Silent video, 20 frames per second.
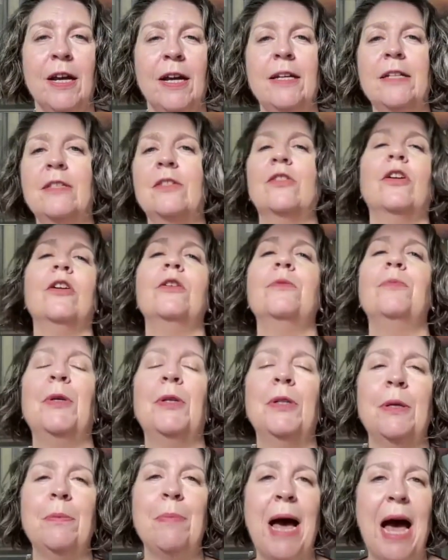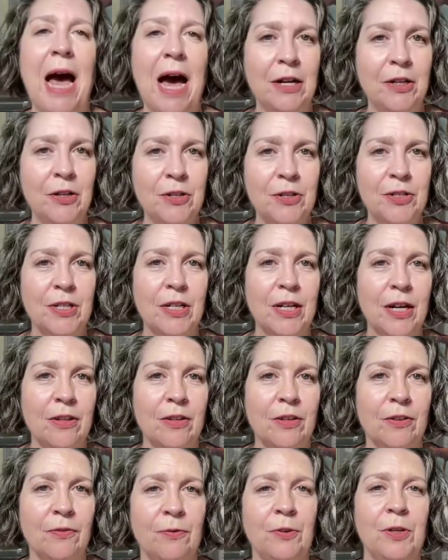It starts pulling patterns
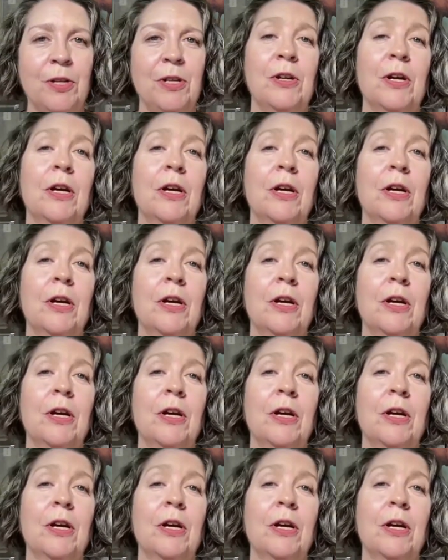together for you